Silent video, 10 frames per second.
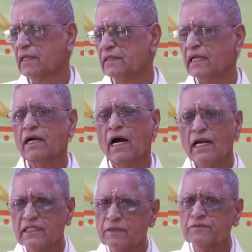They
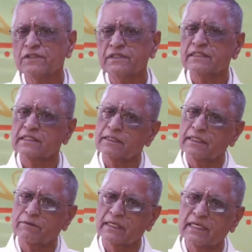called themselves that they
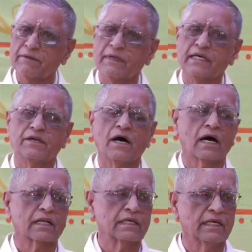were in a very
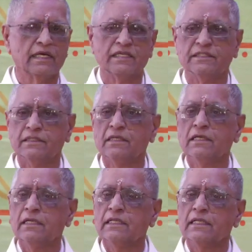dark age.
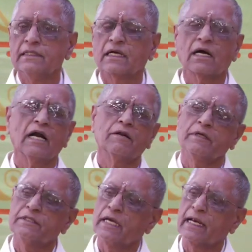They
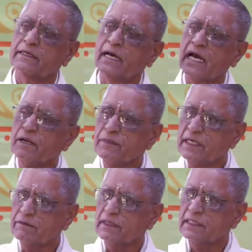called the entire
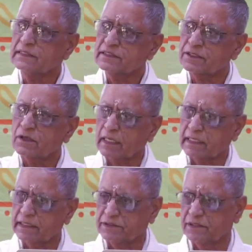medieval age as a
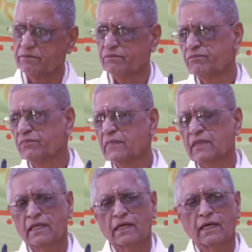dark age.
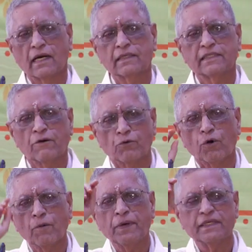And they have
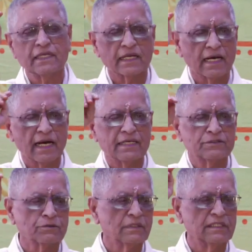opened their eyes
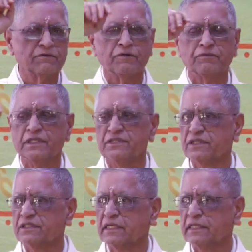only the 15th
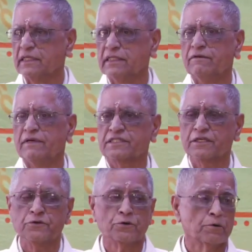century, the
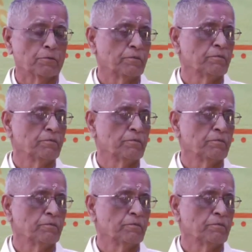Western Europe.